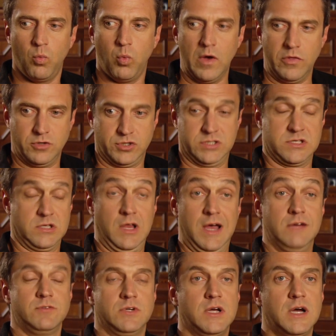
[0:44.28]
whether she's
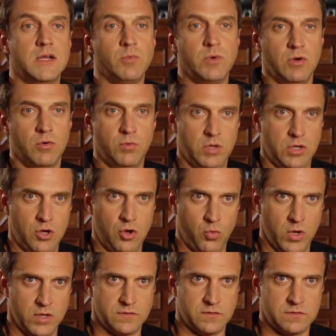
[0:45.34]
alive or not. We don't really know
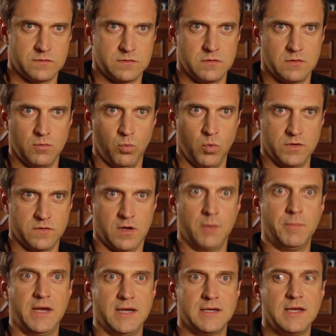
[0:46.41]
what's what's
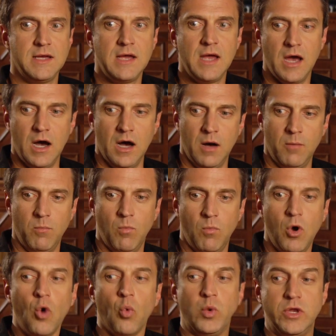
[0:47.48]
coming. Um,
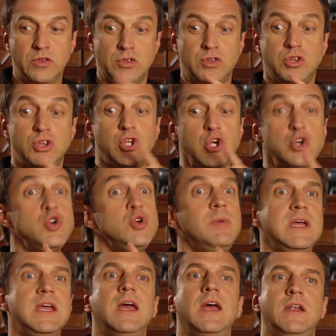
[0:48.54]
we do
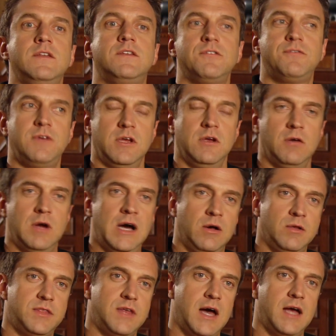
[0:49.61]
begin to figure
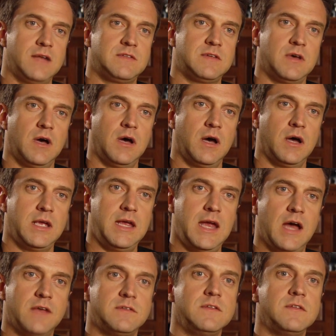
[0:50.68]
out that uh, he
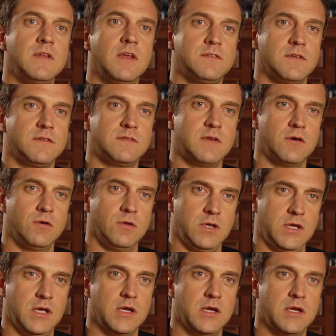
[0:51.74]
hasn't
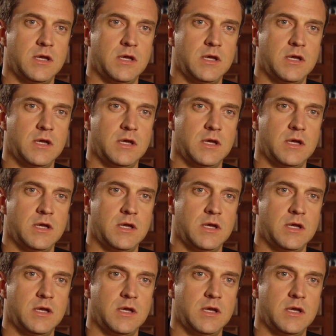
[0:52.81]
necessarily